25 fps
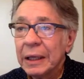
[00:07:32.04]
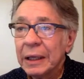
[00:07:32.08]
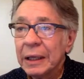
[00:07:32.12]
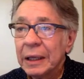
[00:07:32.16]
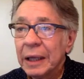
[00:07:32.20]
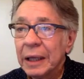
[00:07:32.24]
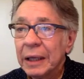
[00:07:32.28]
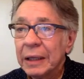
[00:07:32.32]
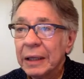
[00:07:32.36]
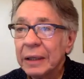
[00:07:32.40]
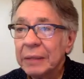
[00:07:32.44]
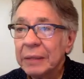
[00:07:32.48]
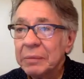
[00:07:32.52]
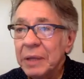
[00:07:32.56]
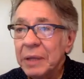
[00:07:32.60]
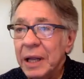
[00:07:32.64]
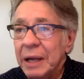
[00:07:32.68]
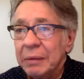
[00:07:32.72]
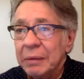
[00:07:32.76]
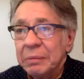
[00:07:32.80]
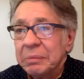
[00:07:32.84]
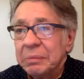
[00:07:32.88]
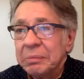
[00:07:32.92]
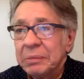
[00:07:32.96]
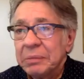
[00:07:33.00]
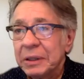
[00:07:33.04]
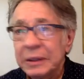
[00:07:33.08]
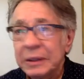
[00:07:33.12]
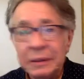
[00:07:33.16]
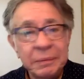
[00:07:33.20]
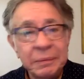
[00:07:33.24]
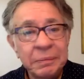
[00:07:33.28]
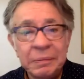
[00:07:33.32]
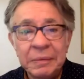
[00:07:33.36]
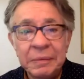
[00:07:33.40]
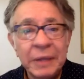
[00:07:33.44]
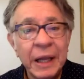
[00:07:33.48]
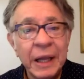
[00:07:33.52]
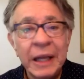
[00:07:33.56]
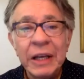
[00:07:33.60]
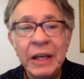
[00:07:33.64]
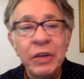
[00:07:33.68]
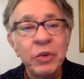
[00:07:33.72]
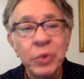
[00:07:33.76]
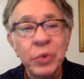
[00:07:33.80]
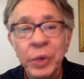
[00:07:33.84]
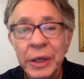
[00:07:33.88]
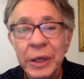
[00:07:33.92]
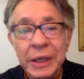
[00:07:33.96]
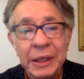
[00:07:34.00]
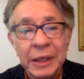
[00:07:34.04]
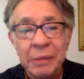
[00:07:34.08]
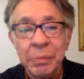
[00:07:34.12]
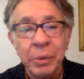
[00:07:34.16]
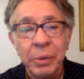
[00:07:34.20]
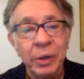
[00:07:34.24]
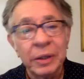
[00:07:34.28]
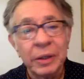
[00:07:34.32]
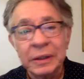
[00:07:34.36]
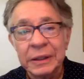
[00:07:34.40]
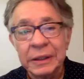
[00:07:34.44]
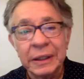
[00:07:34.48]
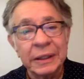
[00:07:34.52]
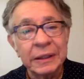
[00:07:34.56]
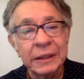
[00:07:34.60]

um, yeah, just an intriguing person.